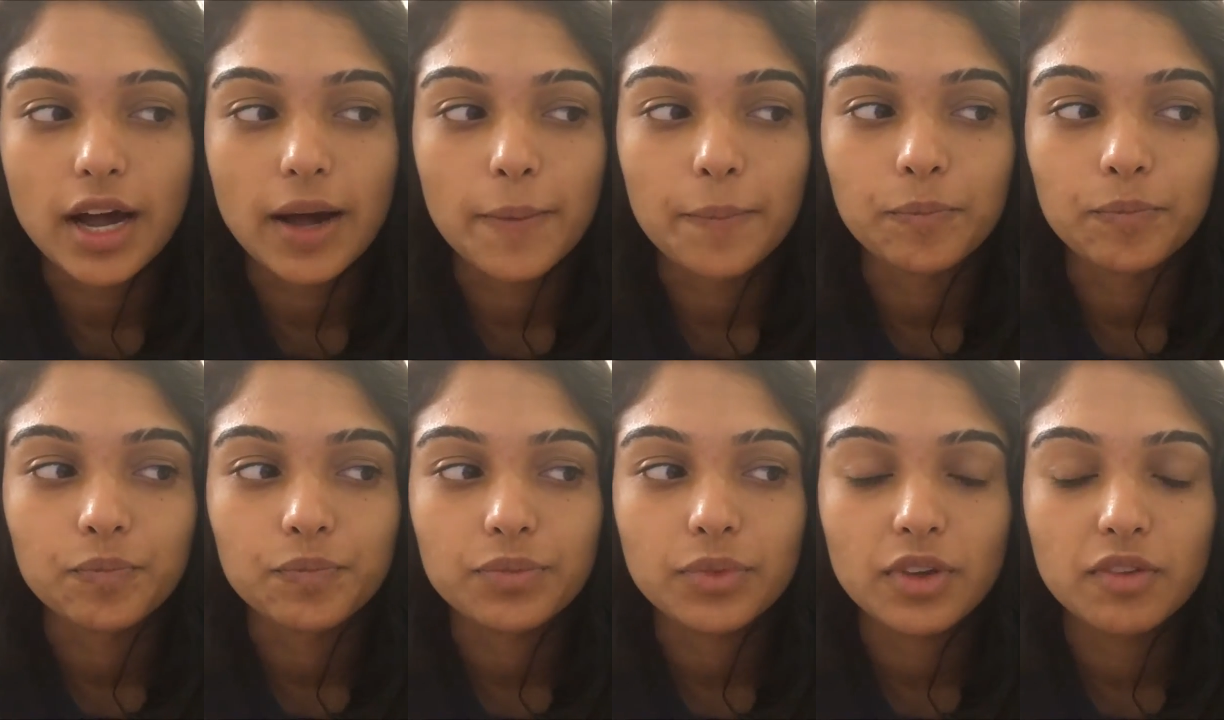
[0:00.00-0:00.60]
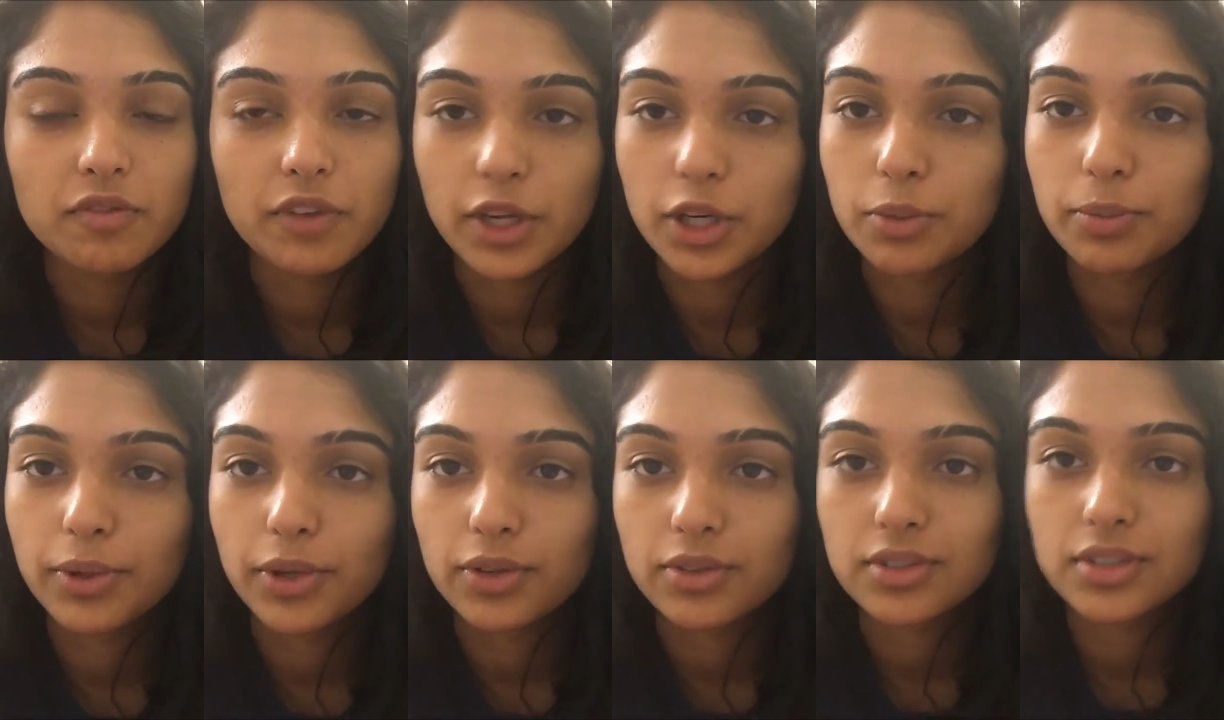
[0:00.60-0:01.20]
um,
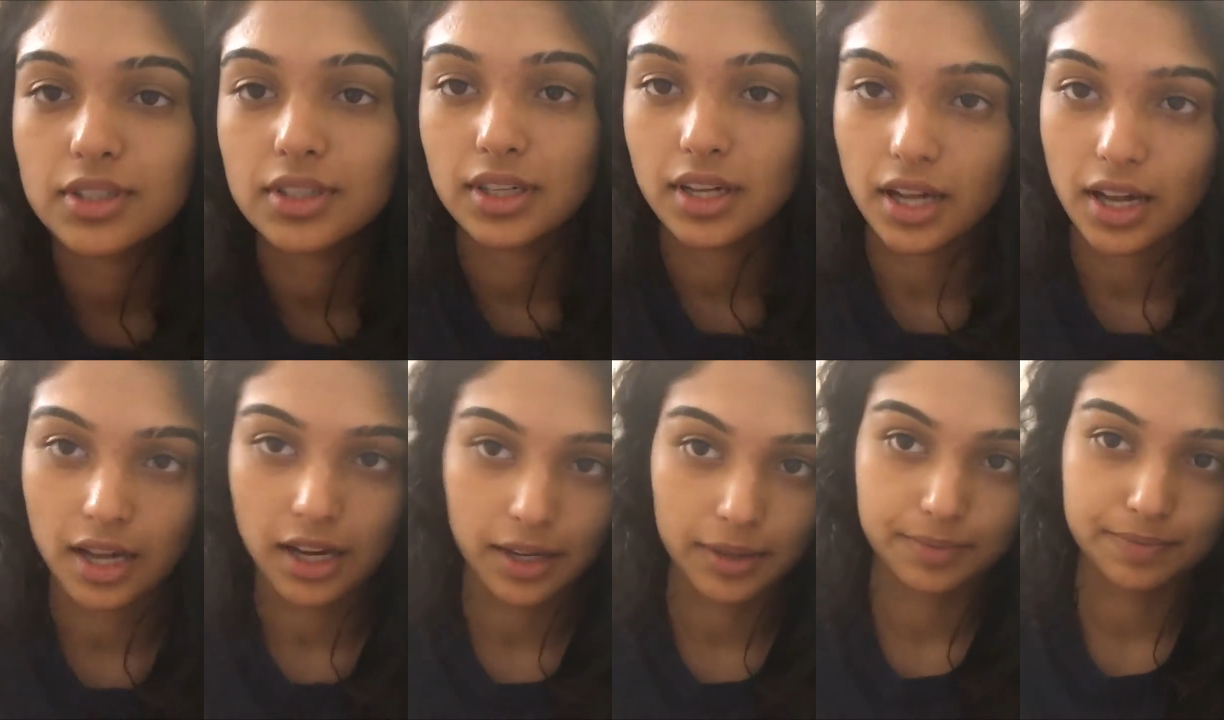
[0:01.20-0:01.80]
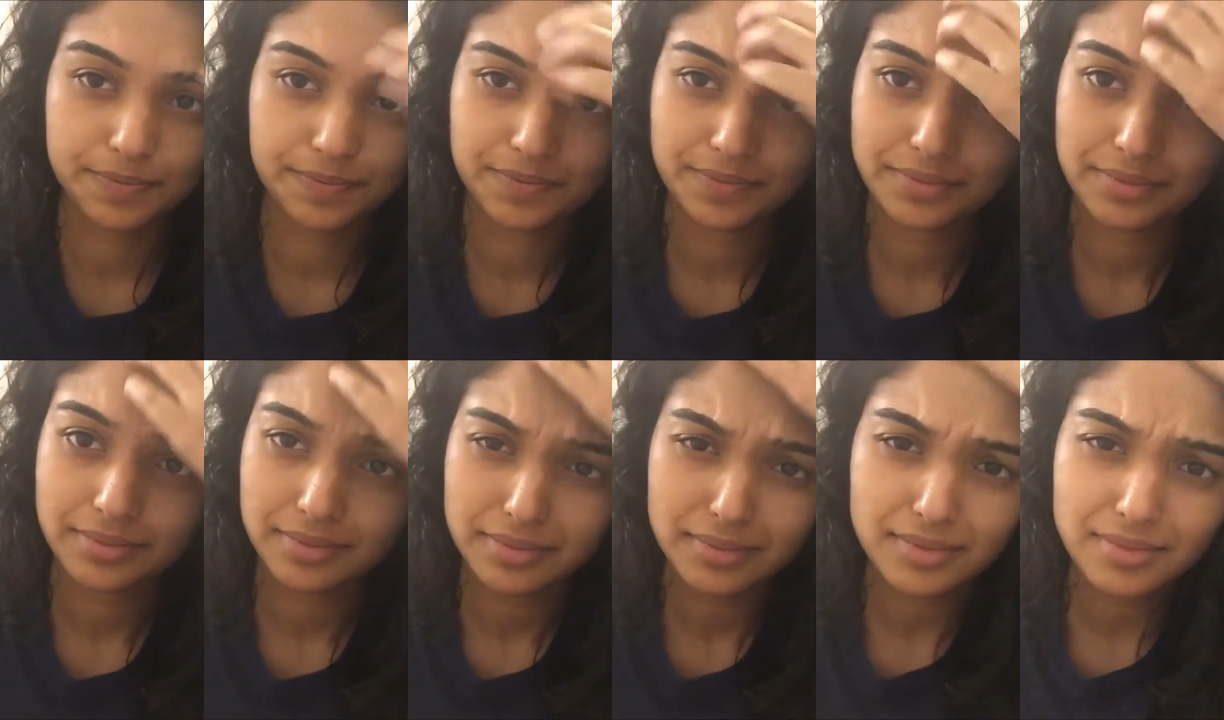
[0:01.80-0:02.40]
Vanderbilt um,
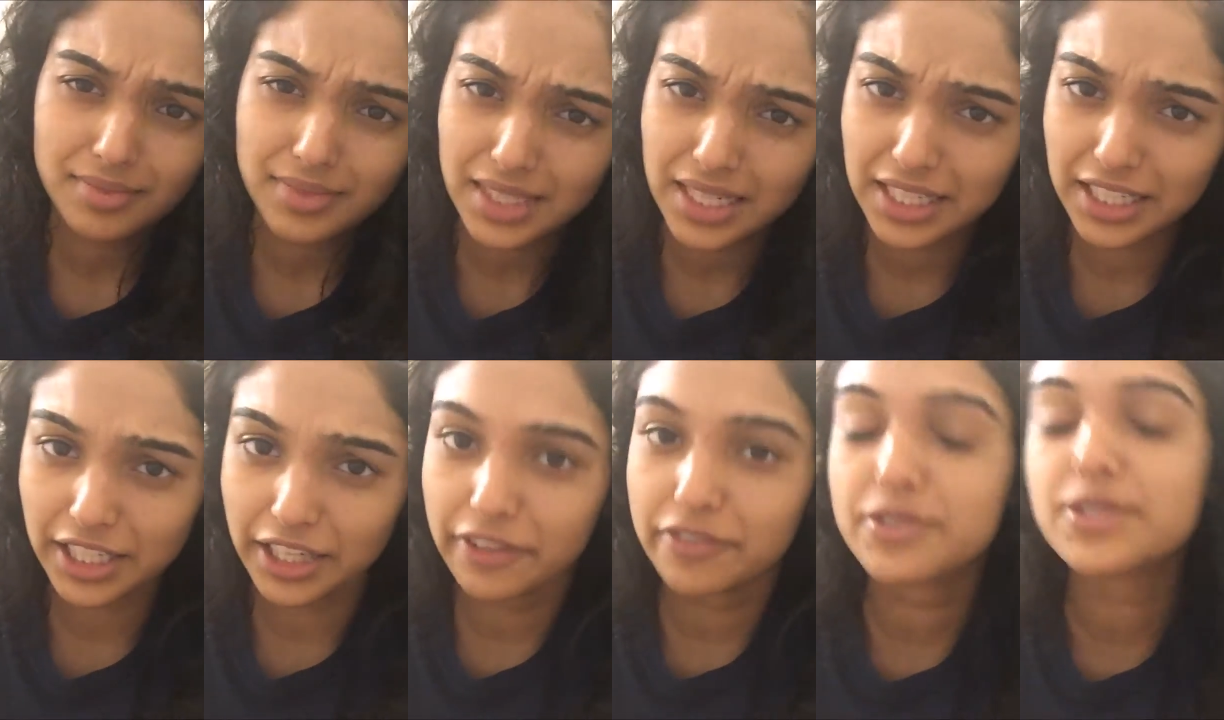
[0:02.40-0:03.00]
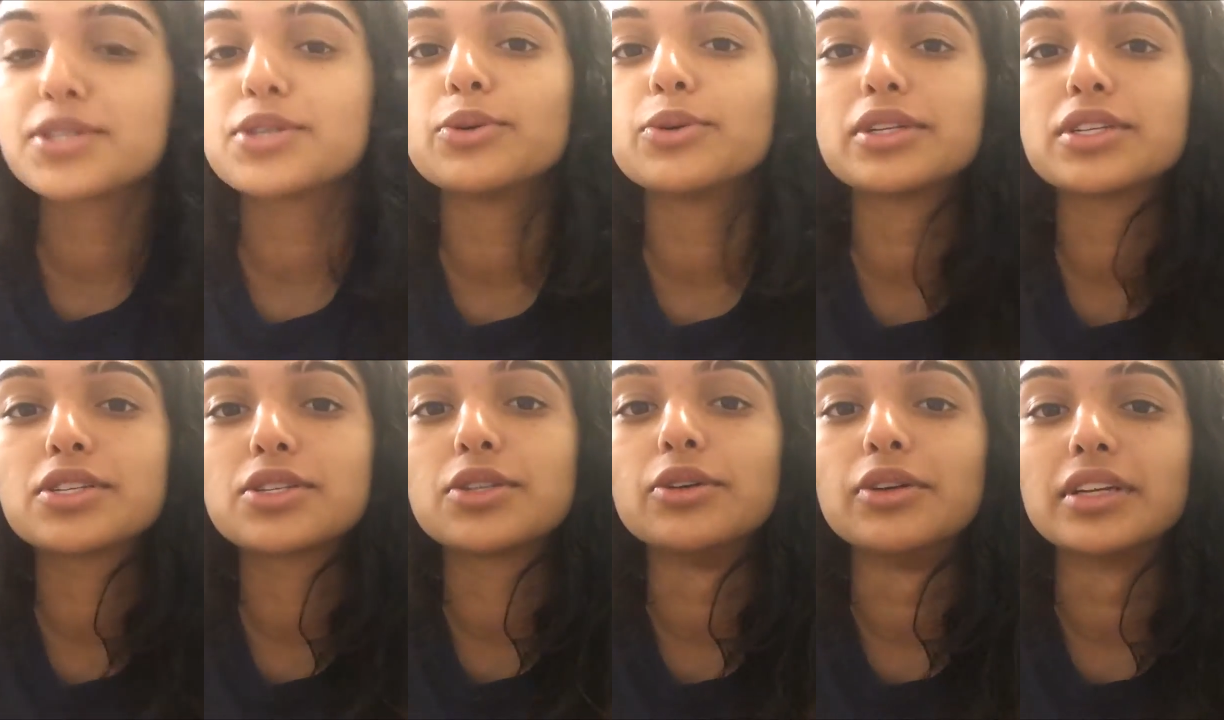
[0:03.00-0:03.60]
gives to
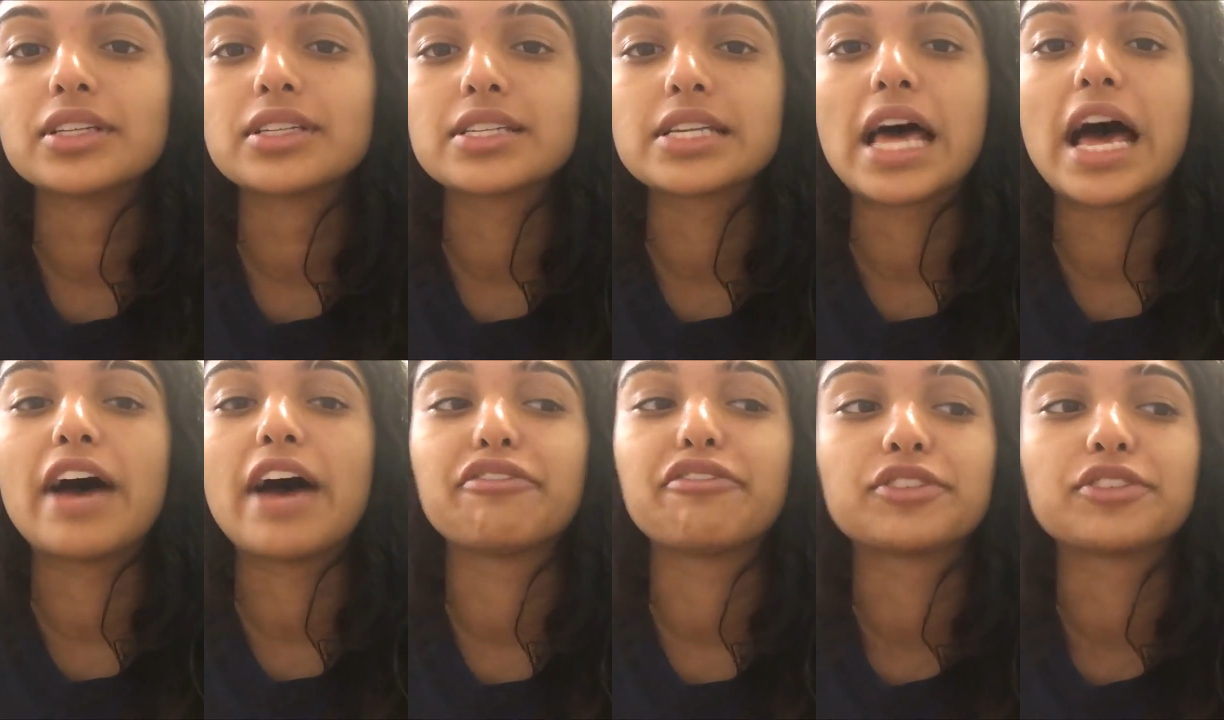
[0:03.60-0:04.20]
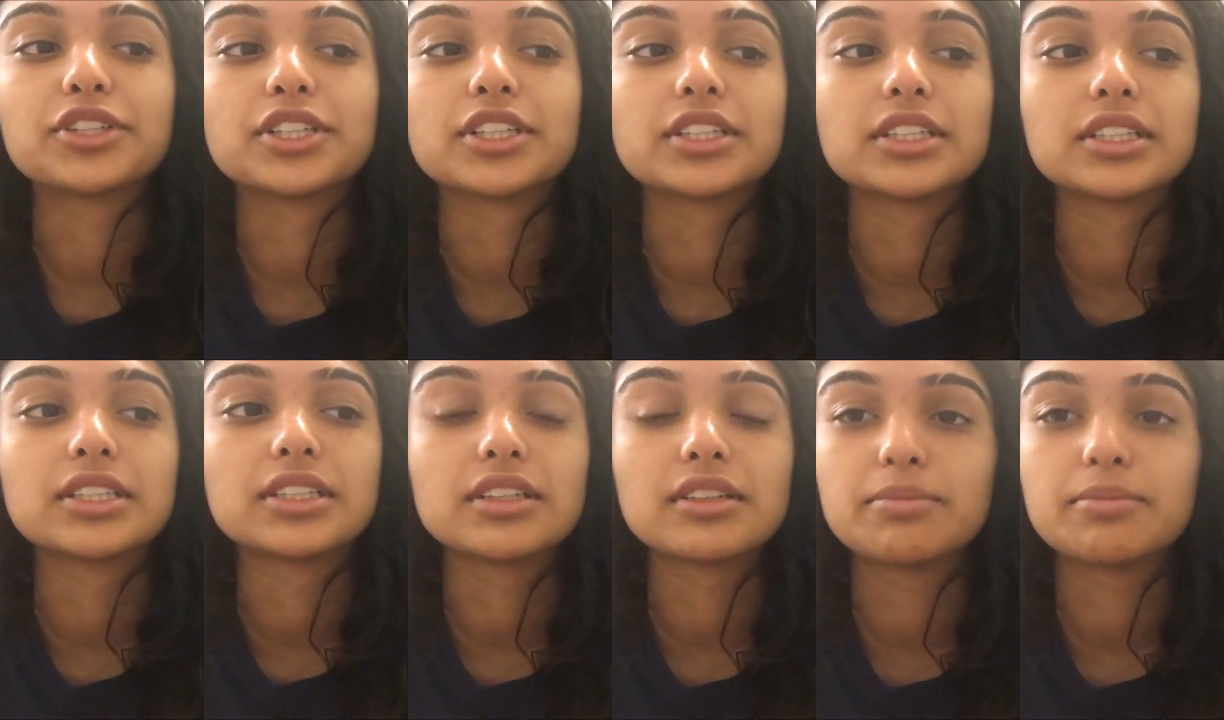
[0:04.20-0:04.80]
its students after